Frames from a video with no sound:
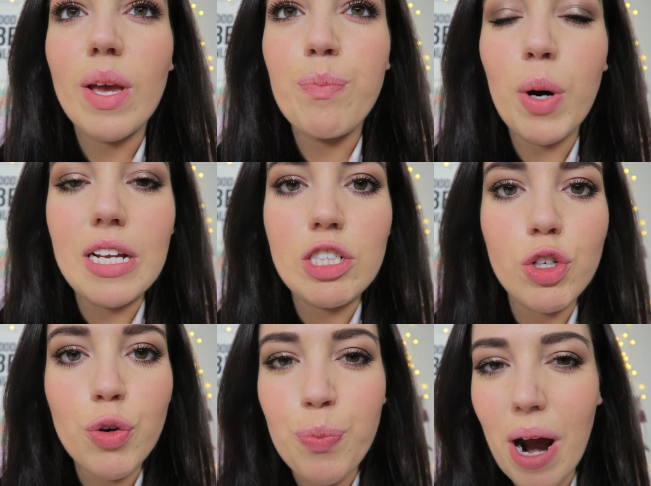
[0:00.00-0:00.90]
I'm putting
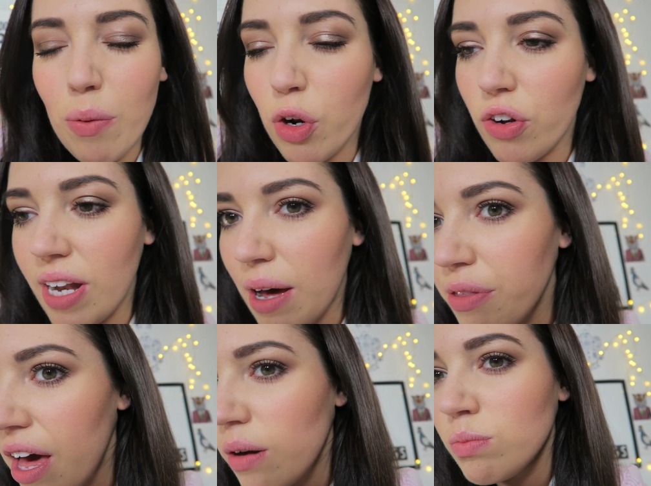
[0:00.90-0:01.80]
True Brown on now,
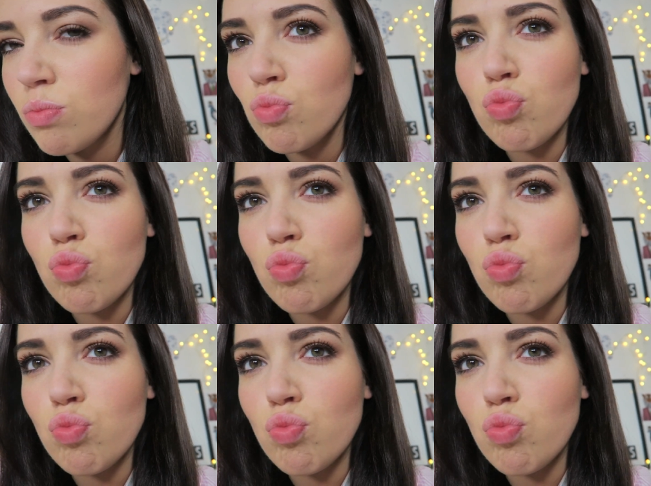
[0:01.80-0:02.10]
though.